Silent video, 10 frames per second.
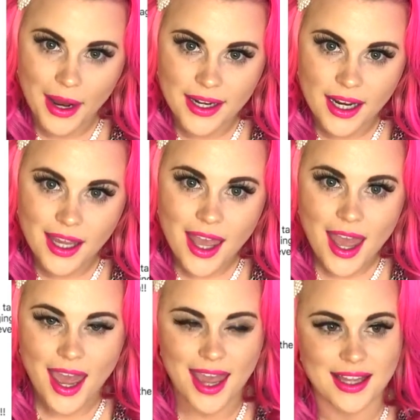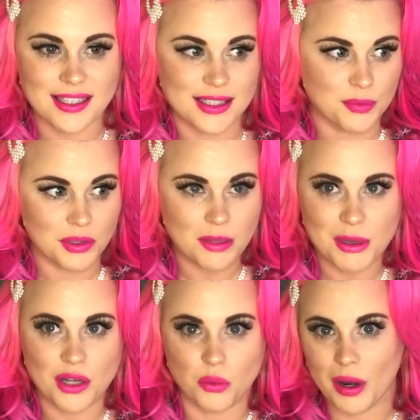rating, and it's really
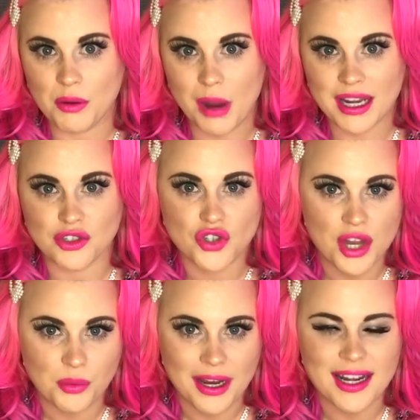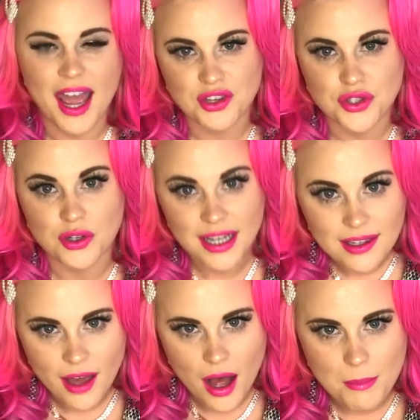been a great way to generate extra
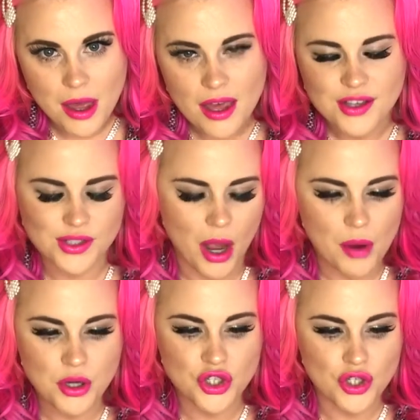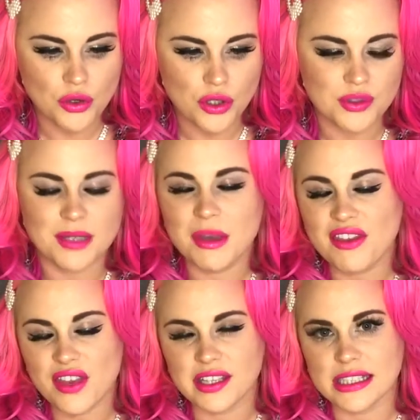income. So I want to show you some of the
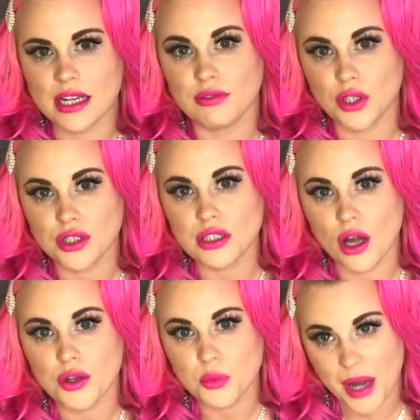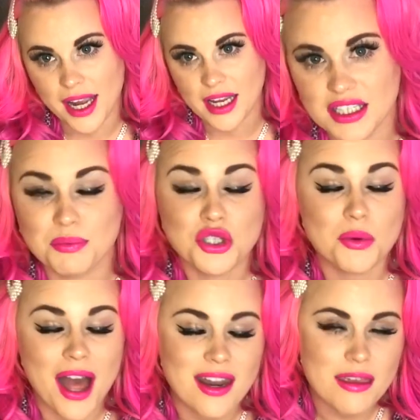things that I've learned along the way to put you
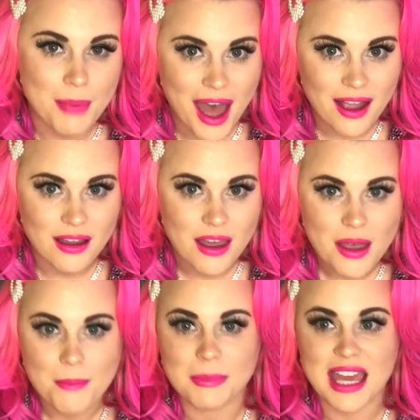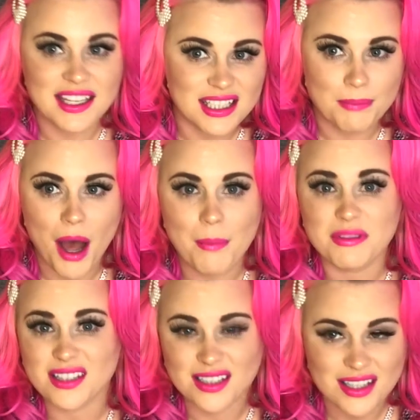ahead of the pack, get Depop
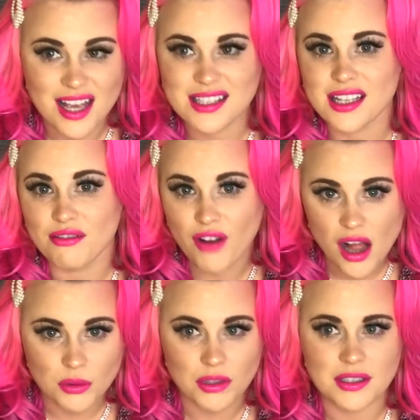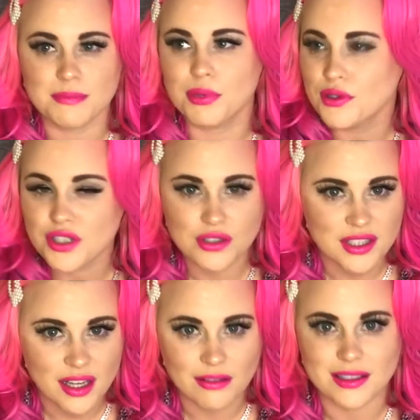success and followers, boost your
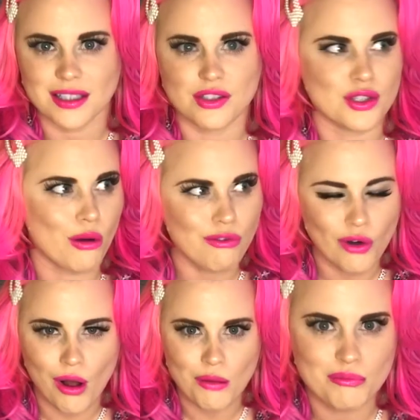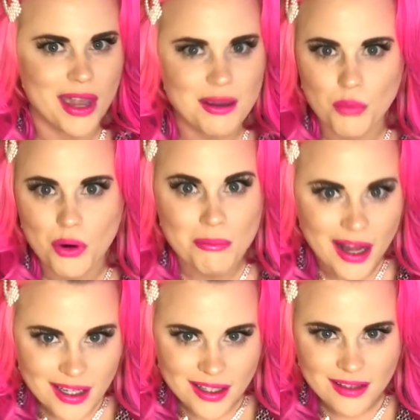sales, and just overall make more money.